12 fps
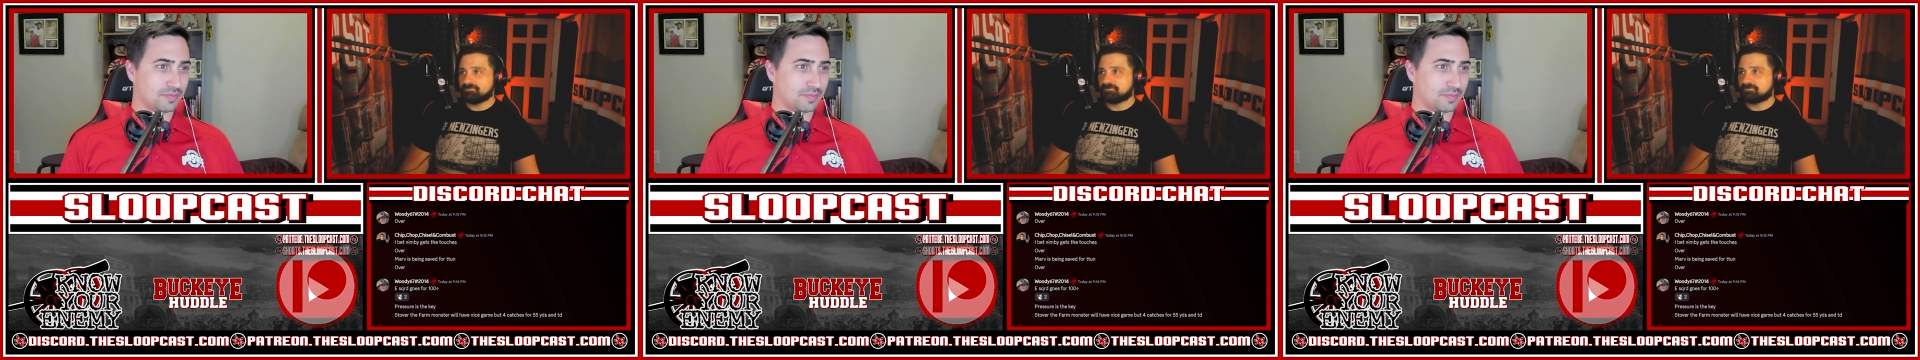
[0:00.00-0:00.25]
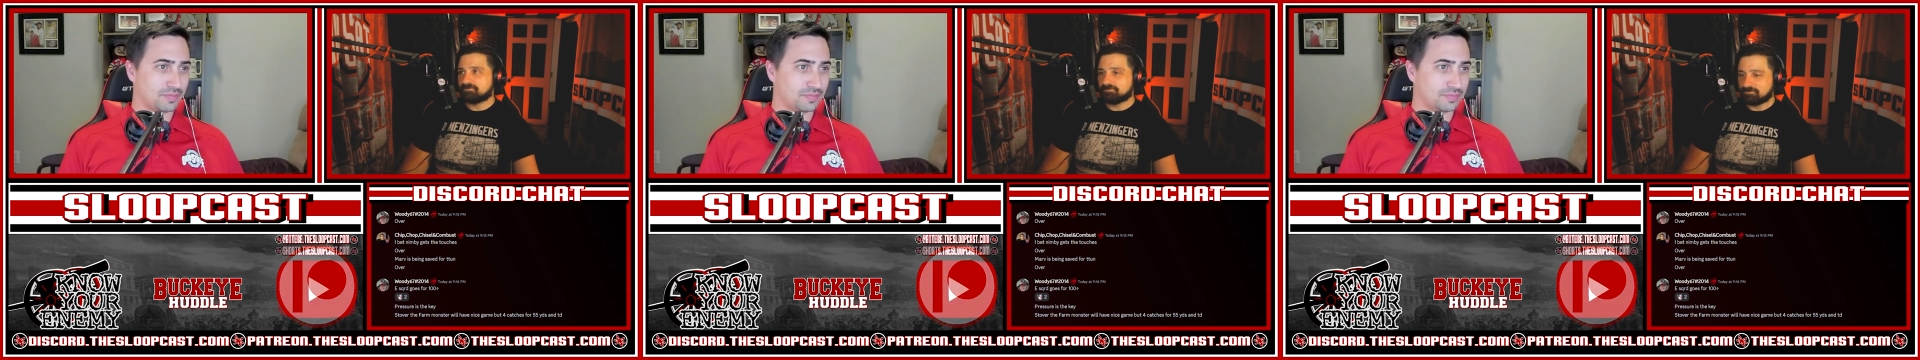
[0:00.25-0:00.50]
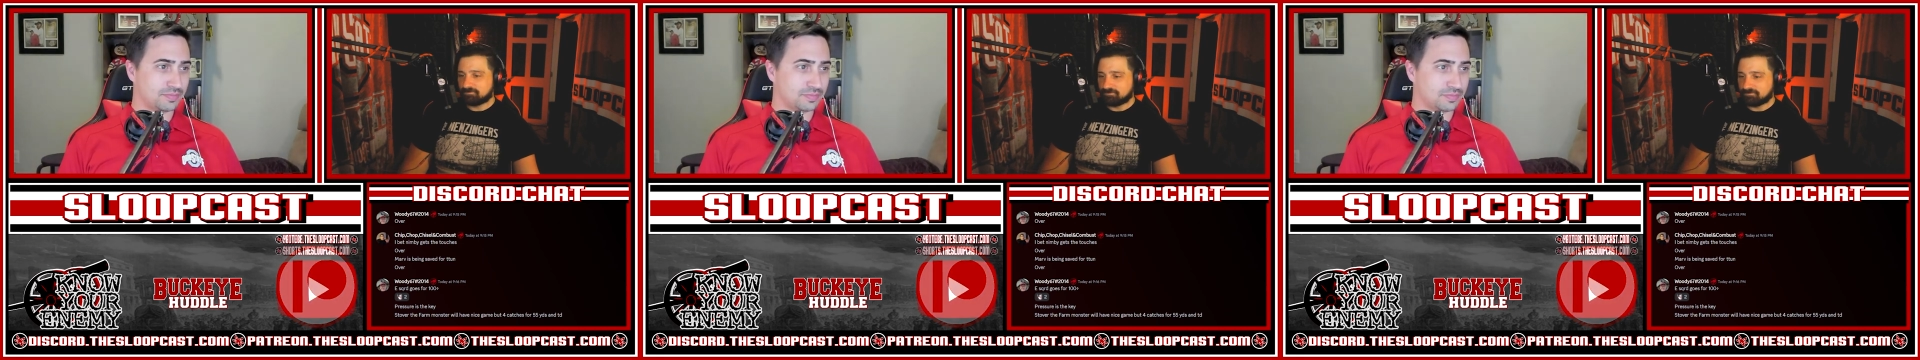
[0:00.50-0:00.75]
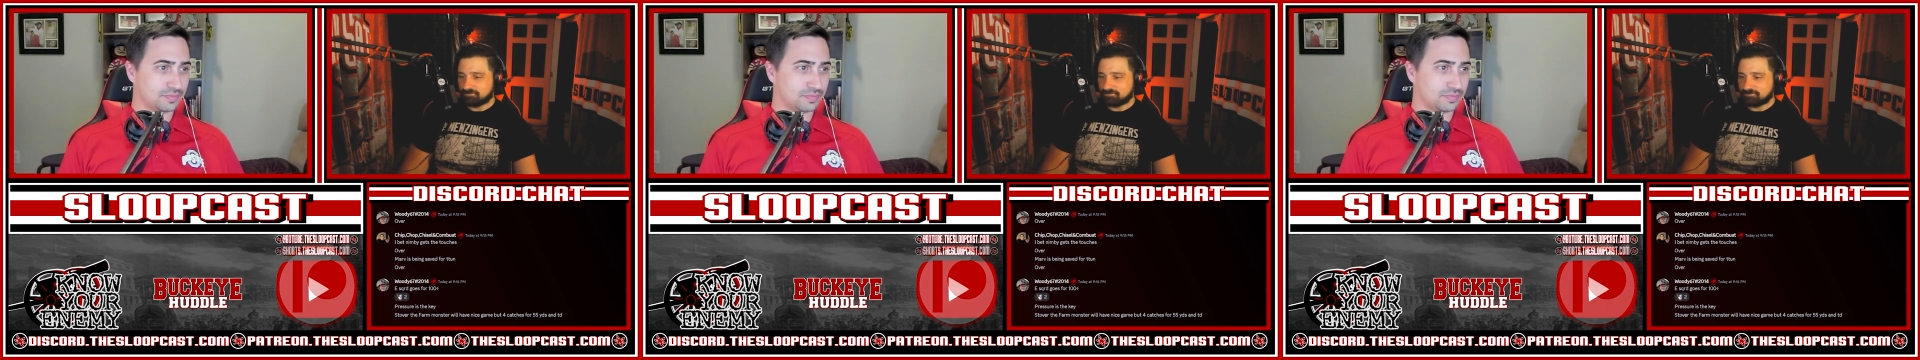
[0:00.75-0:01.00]

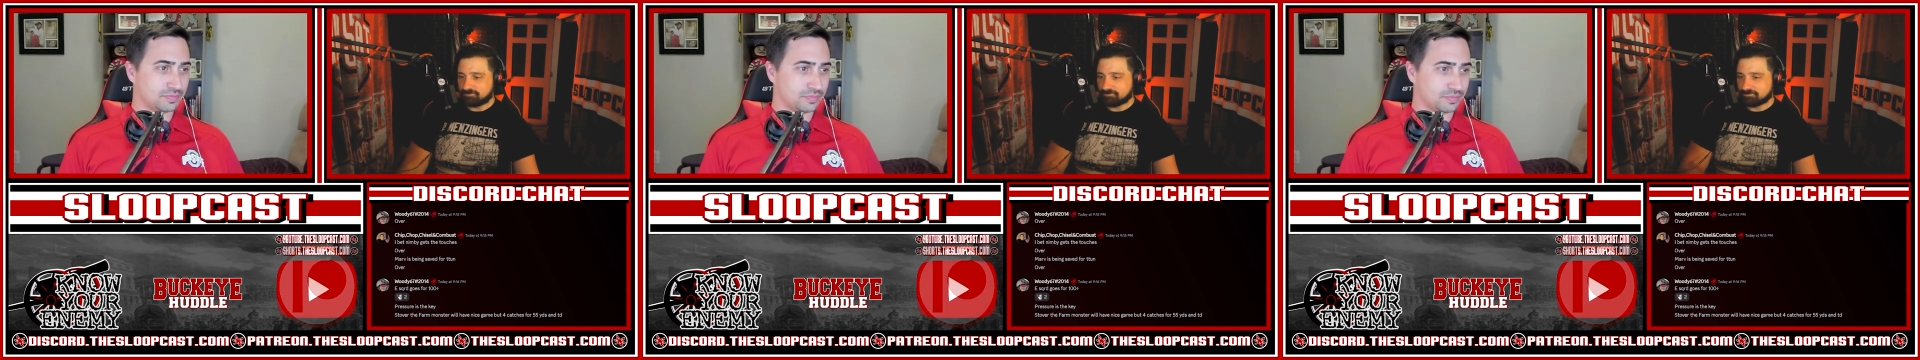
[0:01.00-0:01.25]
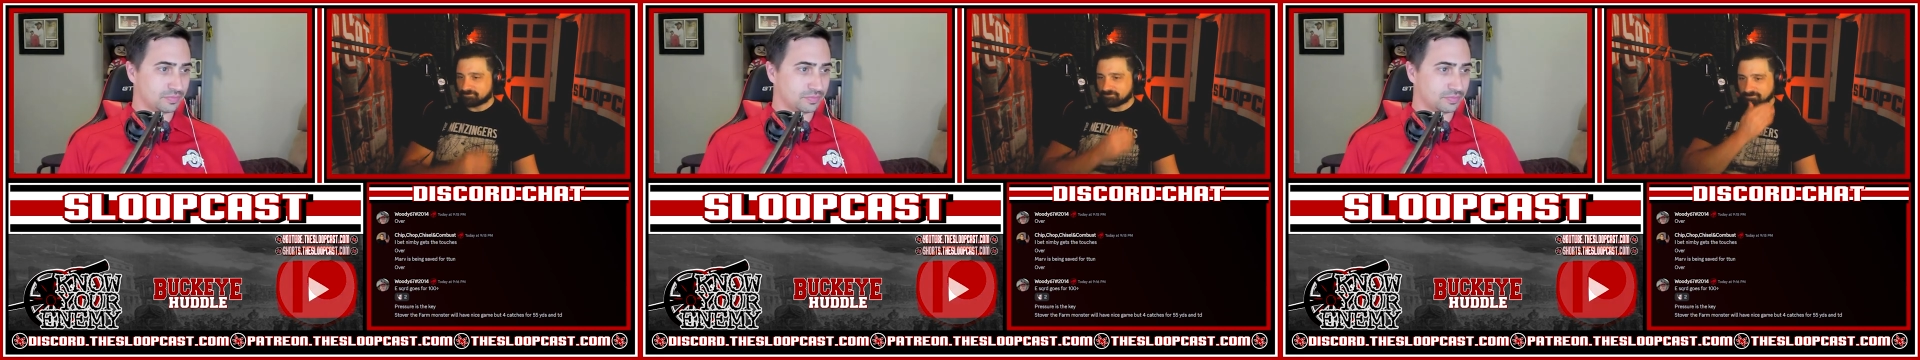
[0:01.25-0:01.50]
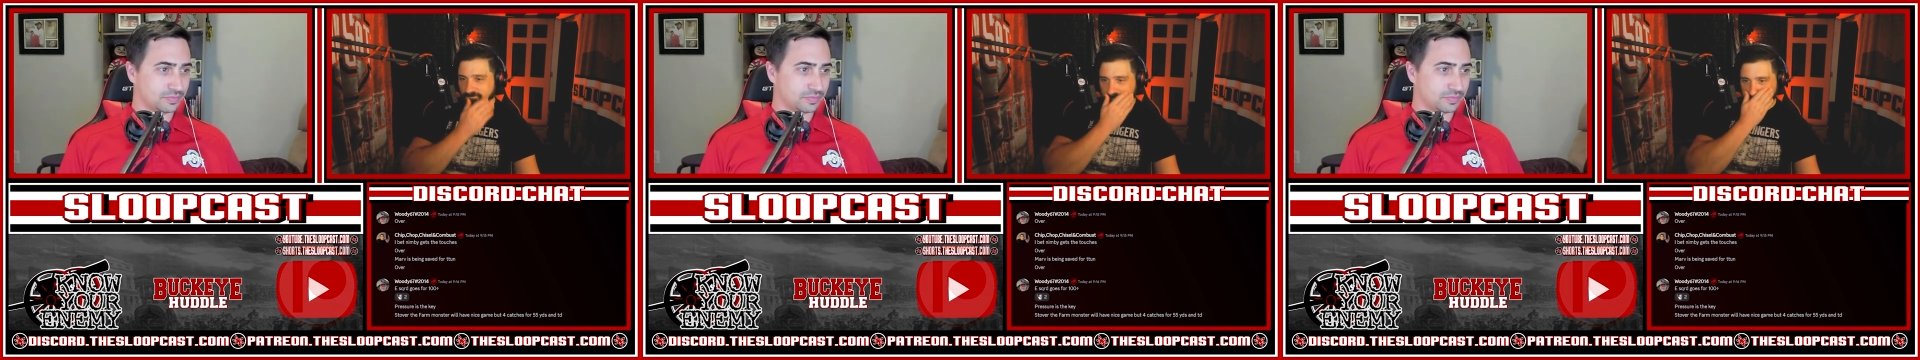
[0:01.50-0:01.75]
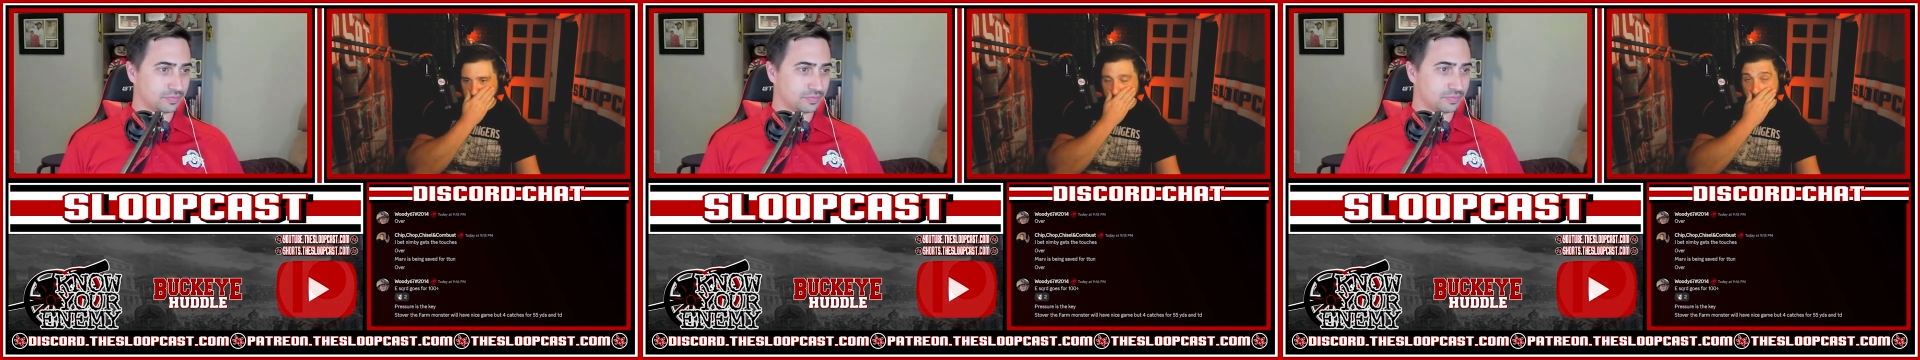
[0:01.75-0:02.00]

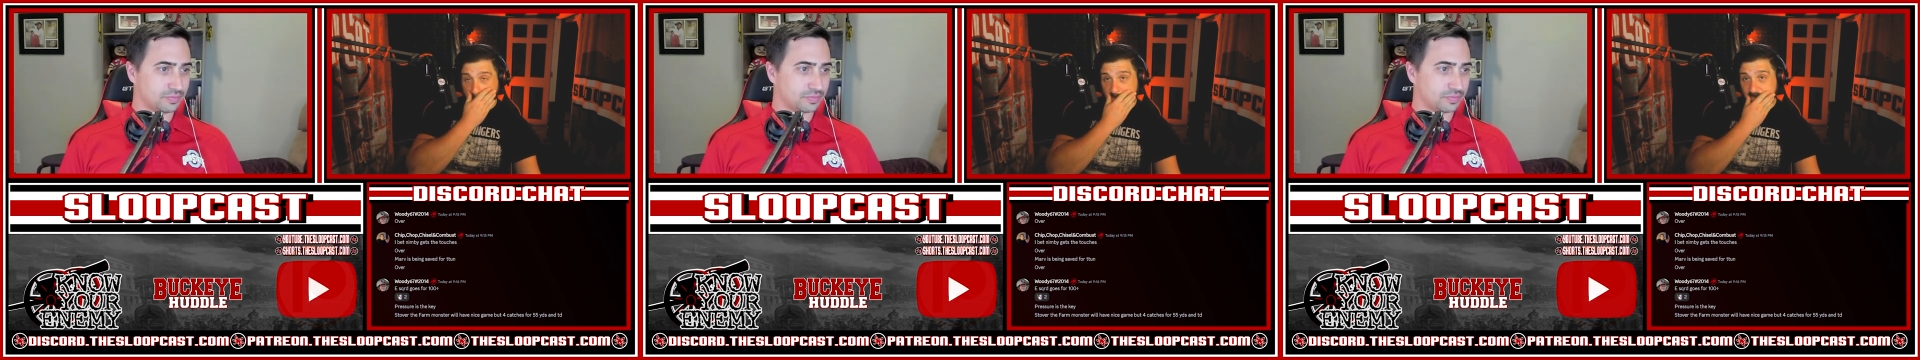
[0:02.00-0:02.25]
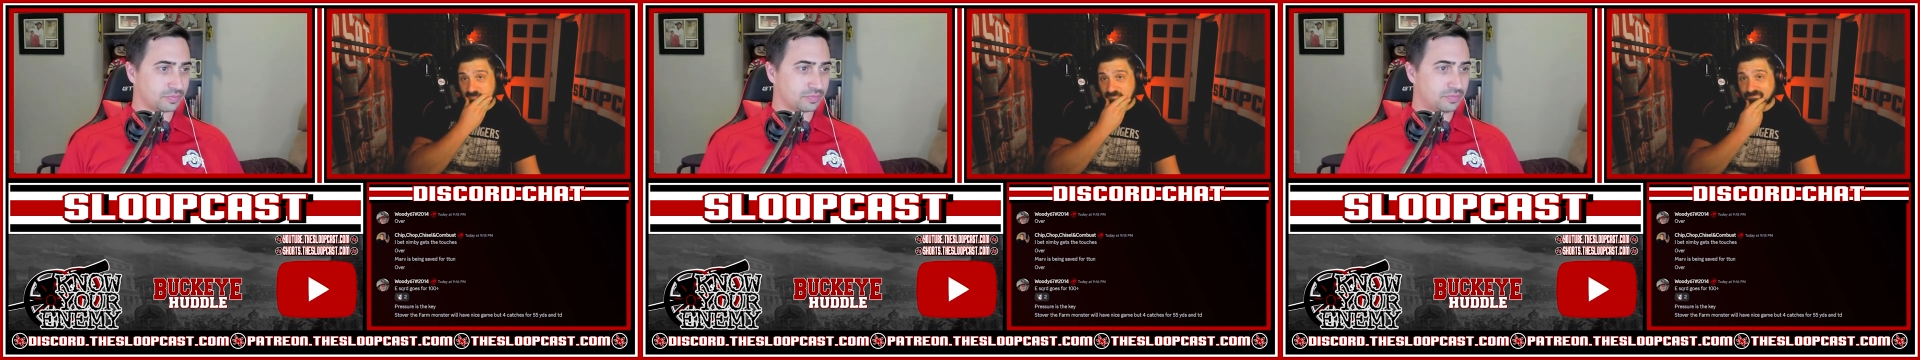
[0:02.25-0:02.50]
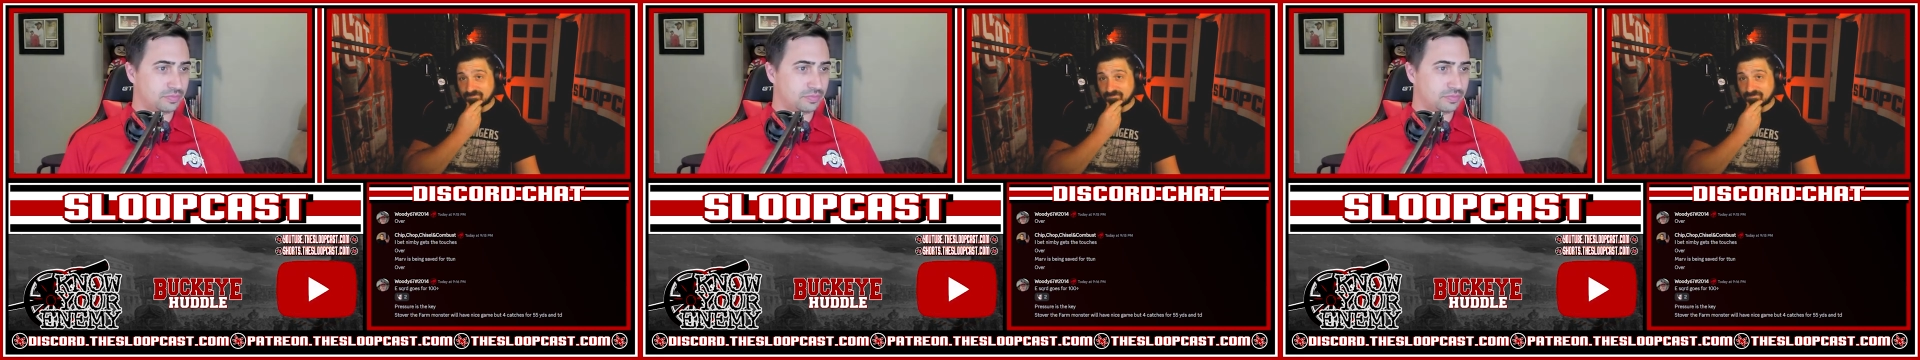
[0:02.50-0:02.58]
No one is speaking in this clip.